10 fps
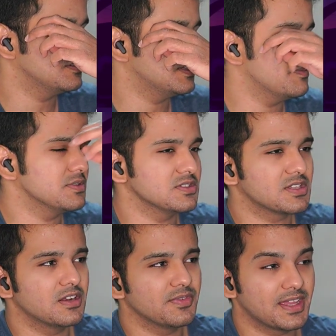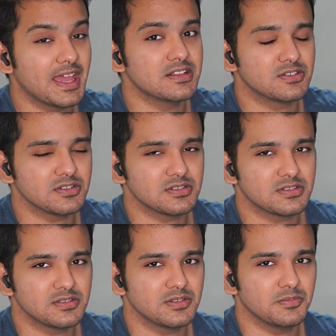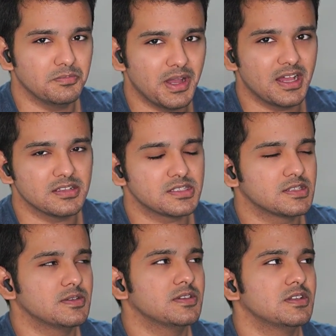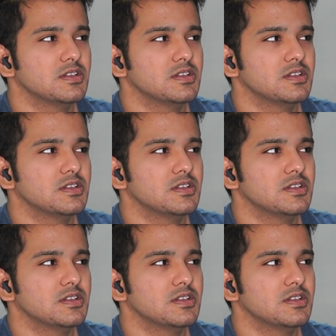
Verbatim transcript: damage this kind of a cancerous uh, mass